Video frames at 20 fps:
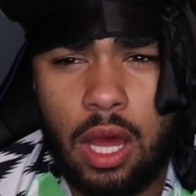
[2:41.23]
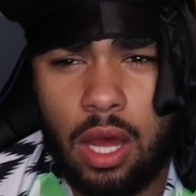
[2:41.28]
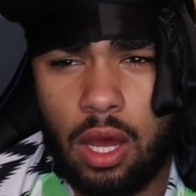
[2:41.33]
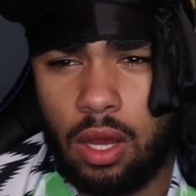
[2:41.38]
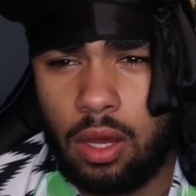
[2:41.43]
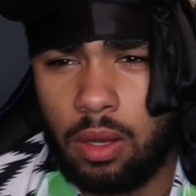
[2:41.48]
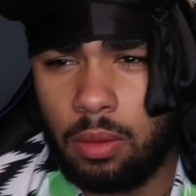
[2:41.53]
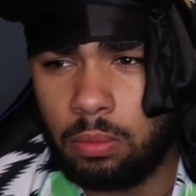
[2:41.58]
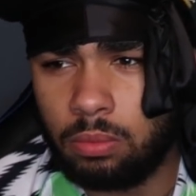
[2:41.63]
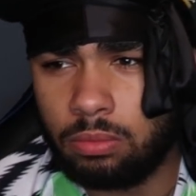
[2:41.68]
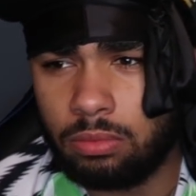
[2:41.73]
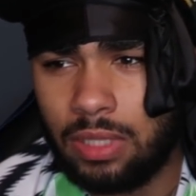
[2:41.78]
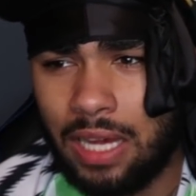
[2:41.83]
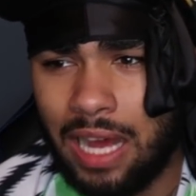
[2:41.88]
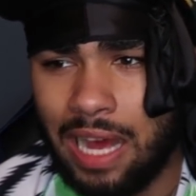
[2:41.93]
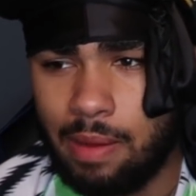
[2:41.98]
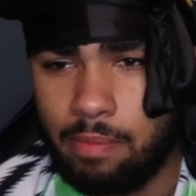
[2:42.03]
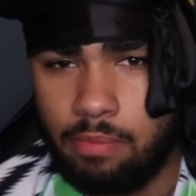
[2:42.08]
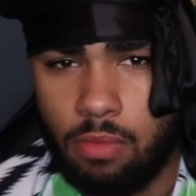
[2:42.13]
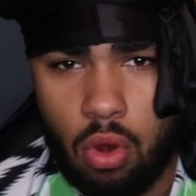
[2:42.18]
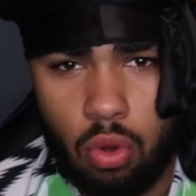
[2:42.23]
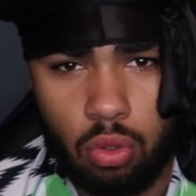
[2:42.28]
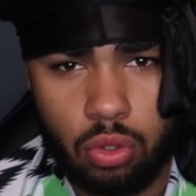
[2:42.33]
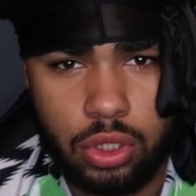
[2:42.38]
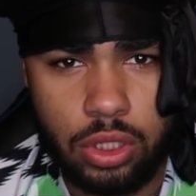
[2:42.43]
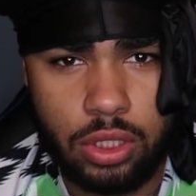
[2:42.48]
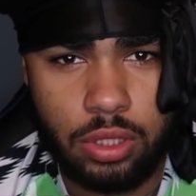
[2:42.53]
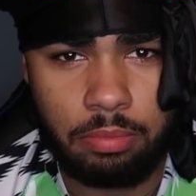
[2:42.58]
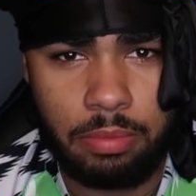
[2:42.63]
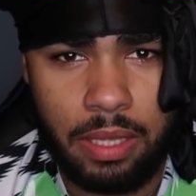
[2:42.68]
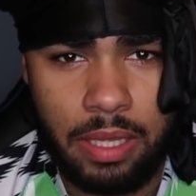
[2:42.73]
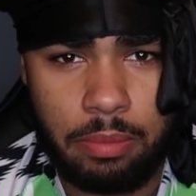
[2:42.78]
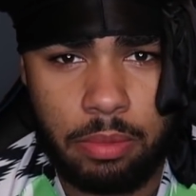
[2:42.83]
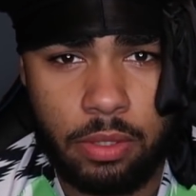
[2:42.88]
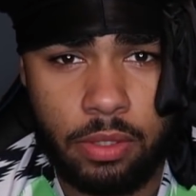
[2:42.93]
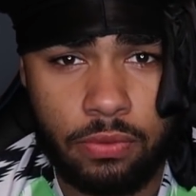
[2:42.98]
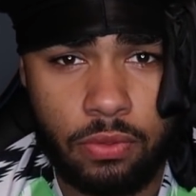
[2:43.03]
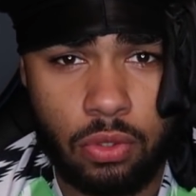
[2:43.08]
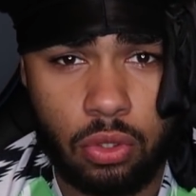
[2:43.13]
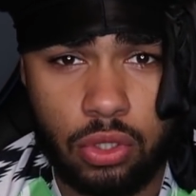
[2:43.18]
At most,
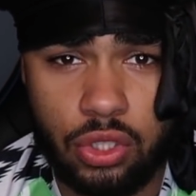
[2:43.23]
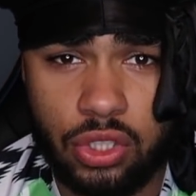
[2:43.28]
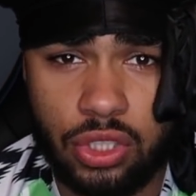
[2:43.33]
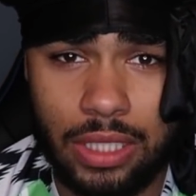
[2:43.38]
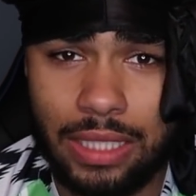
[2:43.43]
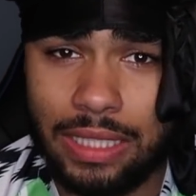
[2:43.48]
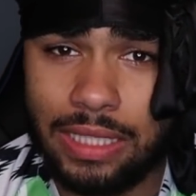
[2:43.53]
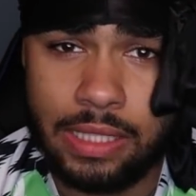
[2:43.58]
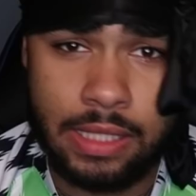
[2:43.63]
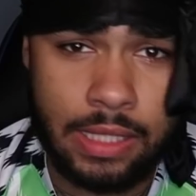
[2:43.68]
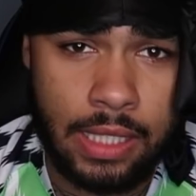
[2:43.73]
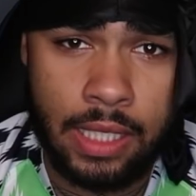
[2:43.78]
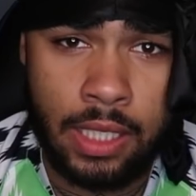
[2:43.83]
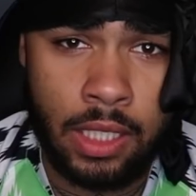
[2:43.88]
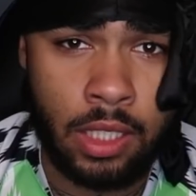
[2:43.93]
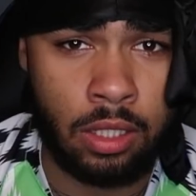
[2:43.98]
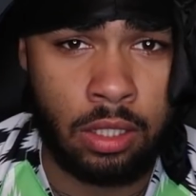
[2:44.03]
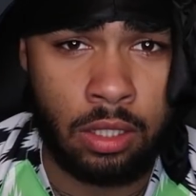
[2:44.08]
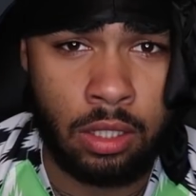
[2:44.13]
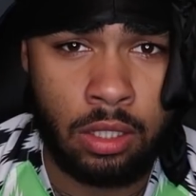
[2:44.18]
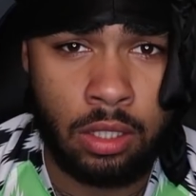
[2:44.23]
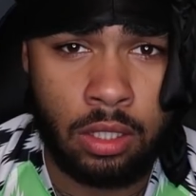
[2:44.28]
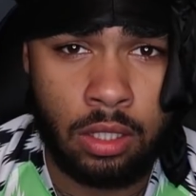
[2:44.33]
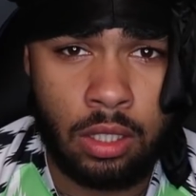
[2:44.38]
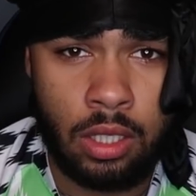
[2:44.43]
maybe if you're 16,